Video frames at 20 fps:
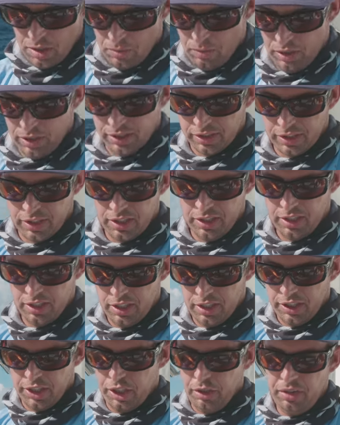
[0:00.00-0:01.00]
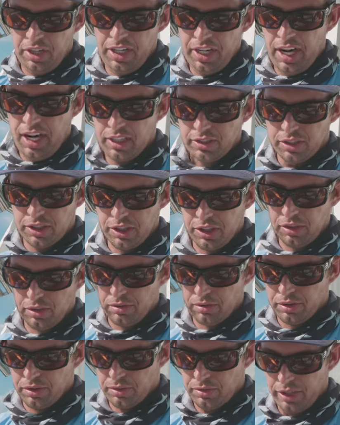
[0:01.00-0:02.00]
One, uni knot, two,
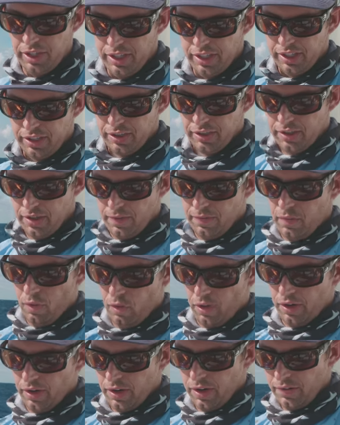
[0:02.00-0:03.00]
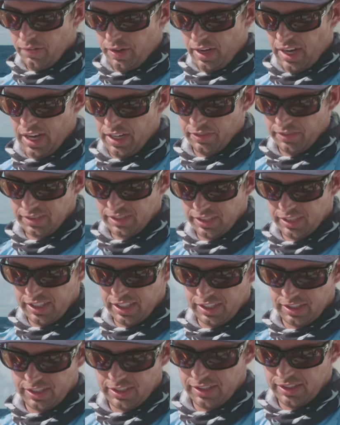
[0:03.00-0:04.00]
three, four, five,
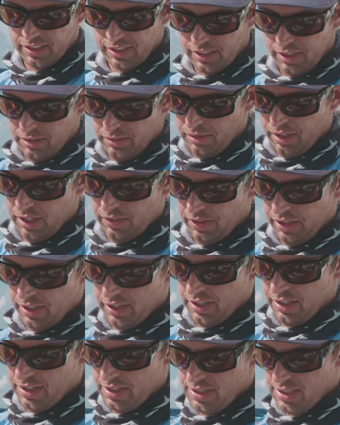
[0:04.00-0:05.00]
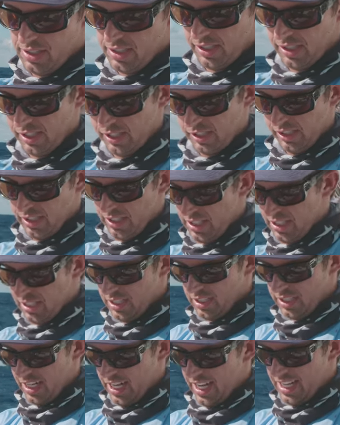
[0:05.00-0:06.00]
six, whatever.
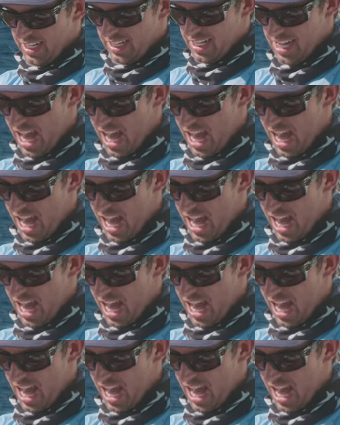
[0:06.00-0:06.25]
Okay.